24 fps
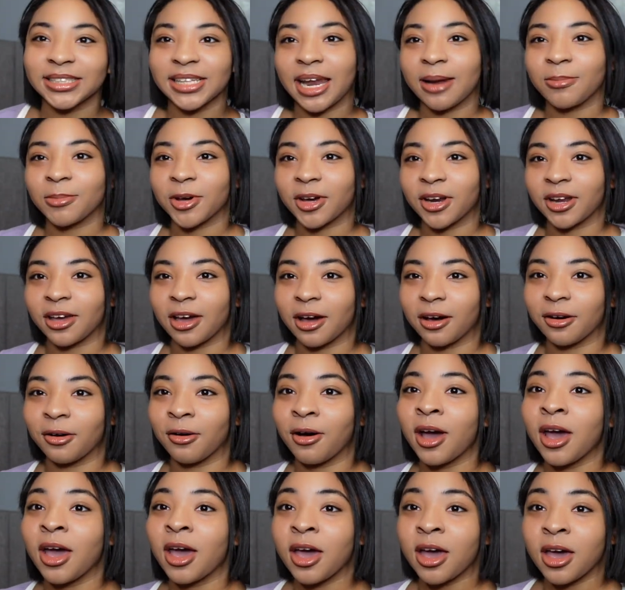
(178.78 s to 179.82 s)
that I'm going to go
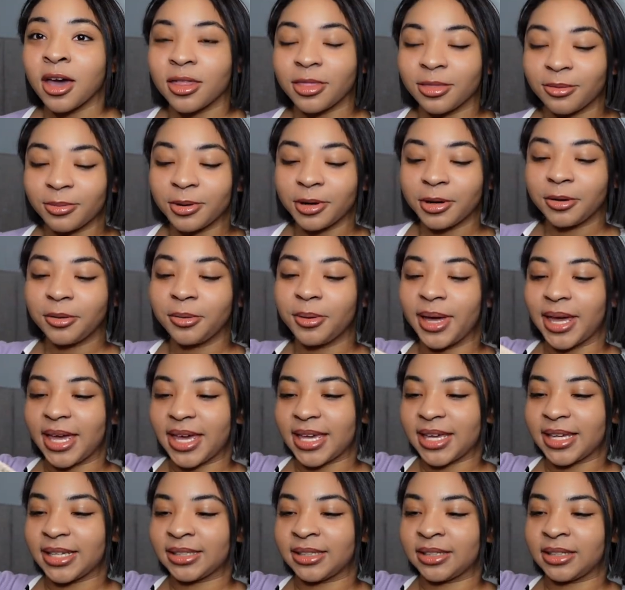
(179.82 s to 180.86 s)
through
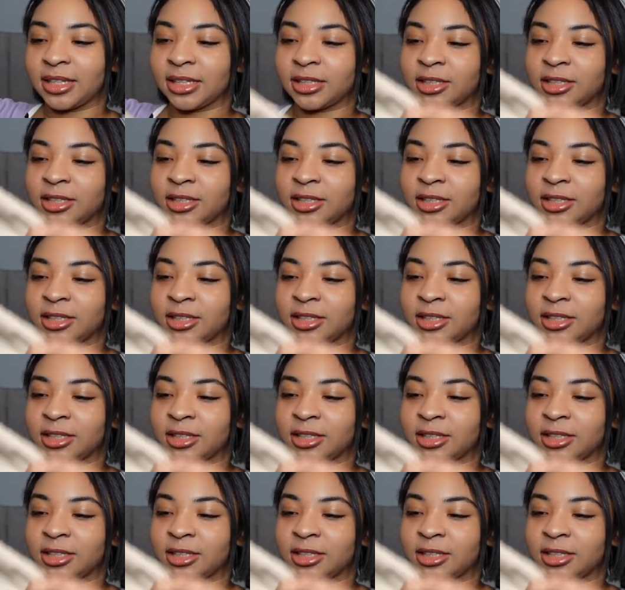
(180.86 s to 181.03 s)
is the